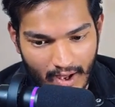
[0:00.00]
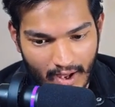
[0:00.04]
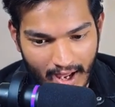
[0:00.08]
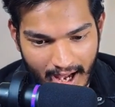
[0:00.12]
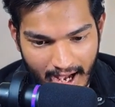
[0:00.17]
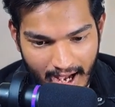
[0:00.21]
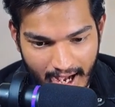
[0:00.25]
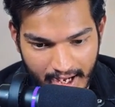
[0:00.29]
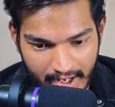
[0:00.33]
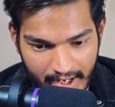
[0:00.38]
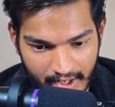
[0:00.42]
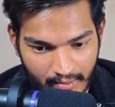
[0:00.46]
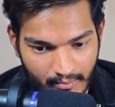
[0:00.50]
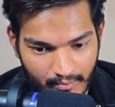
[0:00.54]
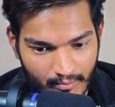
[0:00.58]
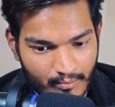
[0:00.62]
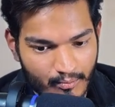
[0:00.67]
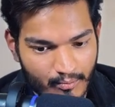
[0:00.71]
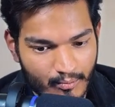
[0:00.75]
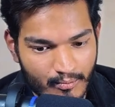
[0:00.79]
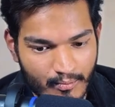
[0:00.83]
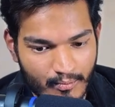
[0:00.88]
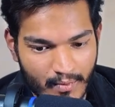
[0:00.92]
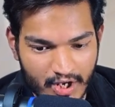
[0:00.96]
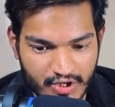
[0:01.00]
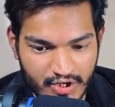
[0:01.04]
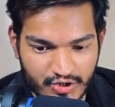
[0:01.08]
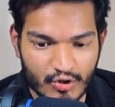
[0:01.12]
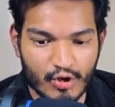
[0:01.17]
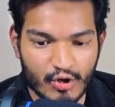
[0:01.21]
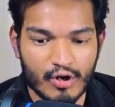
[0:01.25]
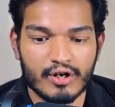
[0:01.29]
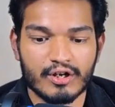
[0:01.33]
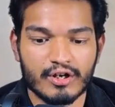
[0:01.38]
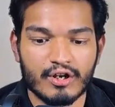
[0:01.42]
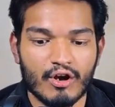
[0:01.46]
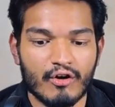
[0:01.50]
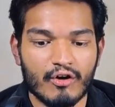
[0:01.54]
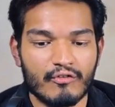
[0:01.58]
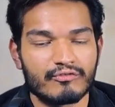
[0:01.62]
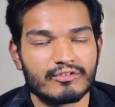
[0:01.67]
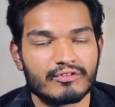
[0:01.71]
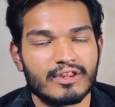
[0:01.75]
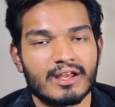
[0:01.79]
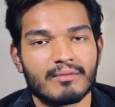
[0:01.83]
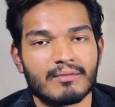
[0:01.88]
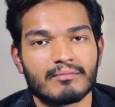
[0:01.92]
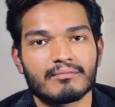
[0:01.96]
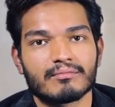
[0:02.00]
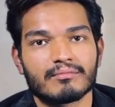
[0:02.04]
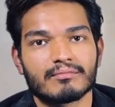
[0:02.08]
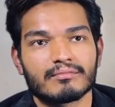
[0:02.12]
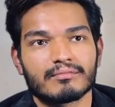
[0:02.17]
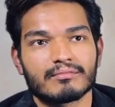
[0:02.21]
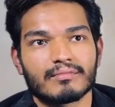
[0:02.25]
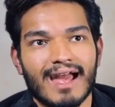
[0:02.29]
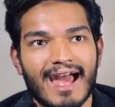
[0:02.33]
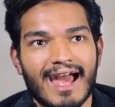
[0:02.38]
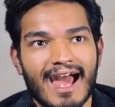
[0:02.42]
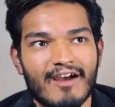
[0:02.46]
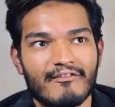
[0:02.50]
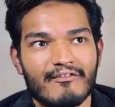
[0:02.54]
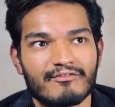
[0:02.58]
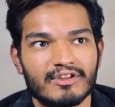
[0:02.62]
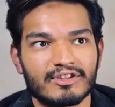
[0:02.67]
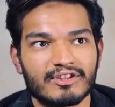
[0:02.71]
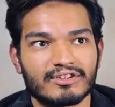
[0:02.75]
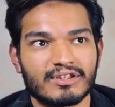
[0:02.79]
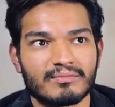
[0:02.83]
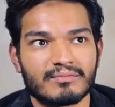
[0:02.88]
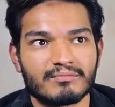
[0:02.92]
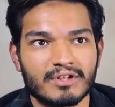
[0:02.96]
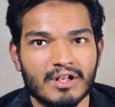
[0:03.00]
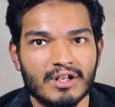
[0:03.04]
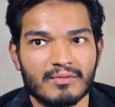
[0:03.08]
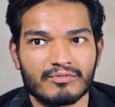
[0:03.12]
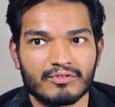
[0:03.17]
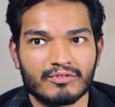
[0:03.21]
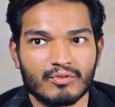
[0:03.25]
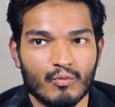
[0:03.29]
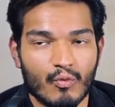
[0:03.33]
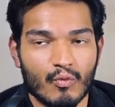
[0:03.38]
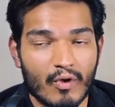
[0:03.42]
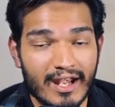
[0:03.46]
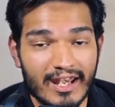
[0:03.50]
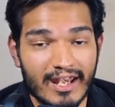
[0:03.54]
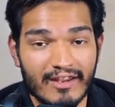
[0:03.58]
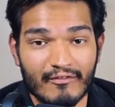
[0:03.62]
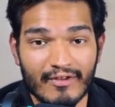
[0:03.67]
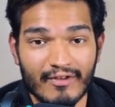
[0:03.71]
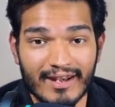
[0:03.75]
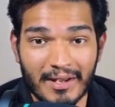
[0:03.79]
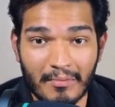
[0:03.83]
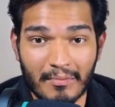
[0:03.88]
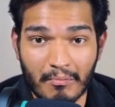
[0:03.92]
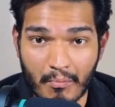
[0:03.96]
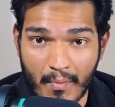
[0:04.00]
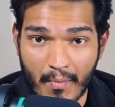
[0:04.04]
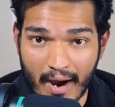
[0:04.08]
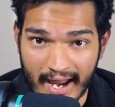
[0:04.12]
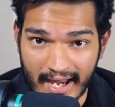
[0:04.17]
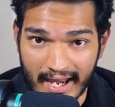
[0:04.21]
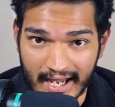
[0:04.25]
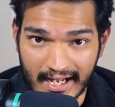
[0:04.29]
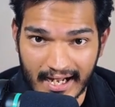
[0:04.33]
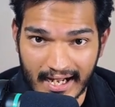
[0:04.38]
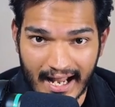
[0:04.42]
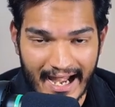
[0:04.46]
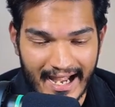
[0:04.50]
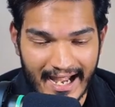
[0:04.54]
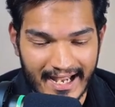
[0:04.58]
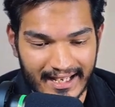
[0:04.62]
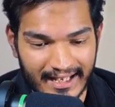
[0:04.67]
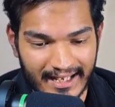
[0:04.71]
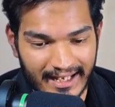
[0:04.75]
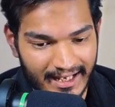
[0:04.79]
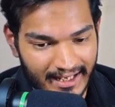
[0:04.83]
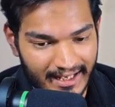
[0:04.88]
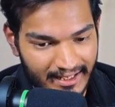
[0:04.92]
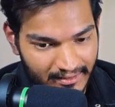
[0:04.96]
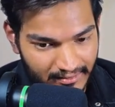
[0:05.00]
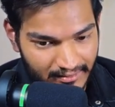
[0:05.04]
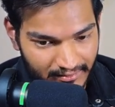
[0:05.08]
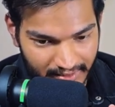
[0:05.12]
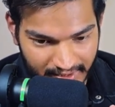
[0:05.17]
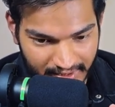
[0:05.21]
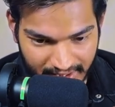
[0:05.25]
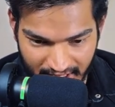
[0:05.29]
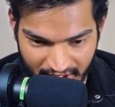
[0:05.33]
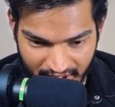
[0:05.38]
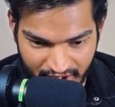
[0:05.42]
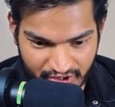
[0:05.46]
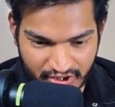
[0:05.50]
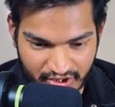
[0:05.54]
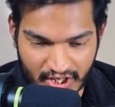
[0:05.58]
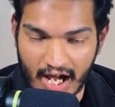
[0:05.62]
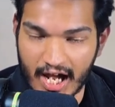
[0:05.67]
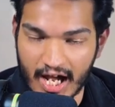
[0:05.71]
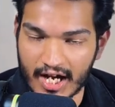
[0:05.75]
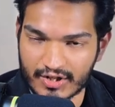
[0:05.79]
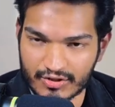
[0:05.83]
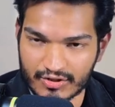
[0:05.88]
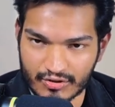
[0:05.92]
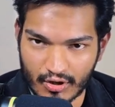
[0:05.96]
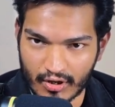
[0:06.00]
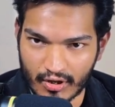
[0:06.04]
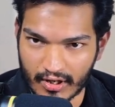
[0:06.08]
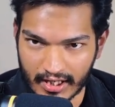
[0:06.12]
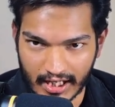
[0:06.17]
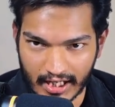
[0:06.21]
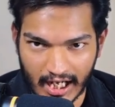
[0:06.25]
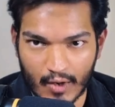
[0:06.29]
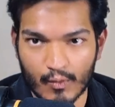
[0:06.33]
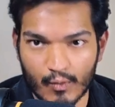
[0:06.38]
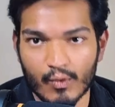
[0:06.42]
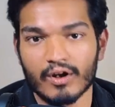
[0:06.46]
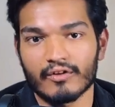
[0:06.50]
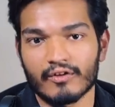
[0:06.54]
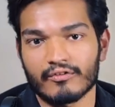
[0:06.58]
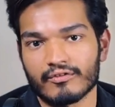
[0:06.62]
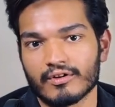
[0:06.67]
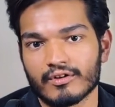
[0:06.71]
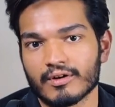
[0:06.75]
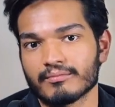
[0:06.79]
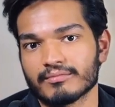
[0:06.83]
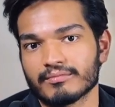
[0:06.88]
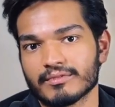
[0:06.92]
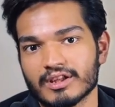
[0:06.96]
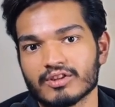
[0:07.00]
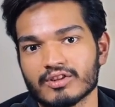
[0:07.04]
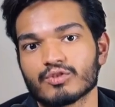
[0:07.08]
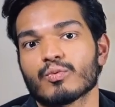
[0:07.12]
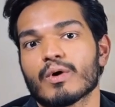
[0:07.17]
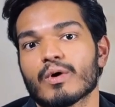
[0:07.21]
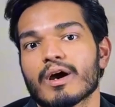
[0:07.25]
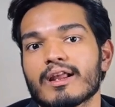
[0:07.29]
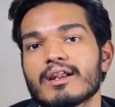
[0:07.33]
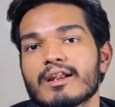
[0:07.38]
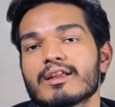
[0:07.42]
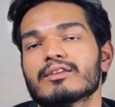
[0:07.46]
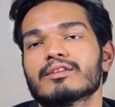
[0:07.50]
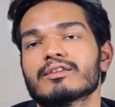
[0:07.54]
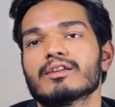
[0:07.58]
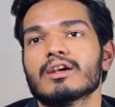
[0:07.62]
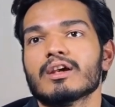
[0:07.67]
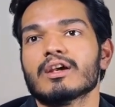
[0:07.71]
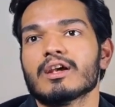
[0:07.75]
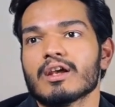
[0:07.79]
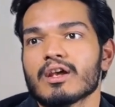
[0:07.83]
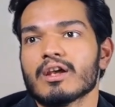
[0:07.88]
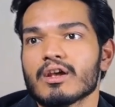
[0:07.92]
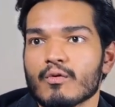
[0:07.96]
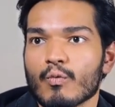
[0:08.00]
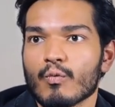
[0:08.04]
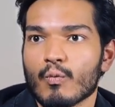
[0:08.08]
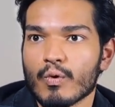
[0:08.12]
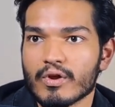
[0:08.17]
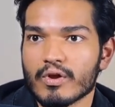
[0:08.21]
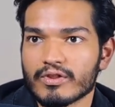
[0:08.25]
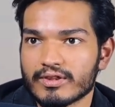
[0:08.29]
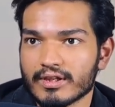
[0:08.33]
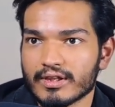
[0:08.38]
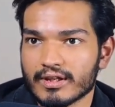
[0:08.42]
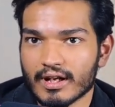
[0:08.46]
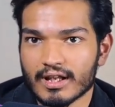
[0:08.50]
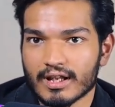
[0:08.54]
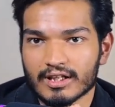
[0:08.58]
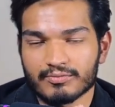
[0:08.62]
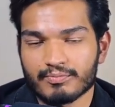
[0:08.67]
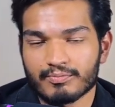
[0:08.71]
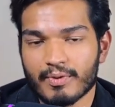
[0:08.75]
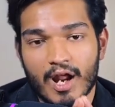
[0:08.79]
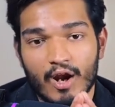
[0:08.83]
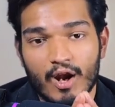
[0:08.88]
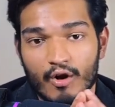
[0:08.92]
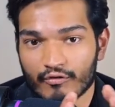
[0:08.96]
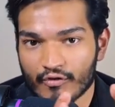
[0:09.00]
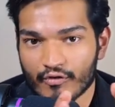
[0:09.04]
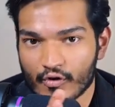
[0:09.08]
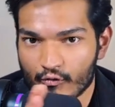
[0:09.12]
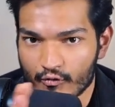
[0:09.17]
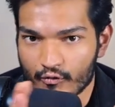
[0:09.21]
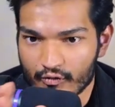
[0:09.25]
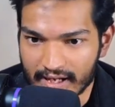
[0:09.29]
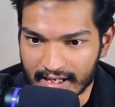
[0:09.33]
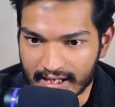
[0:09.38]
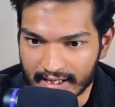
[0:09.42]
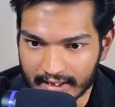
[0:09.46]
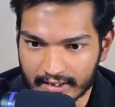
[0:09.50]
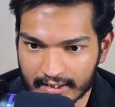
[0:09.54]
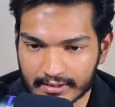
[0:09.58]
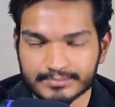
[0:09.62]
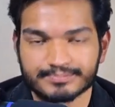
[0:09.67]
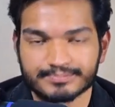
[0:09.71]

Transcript: and majority of them have the symptoms very, very mild and discharge or recover from this virus within a span of a week.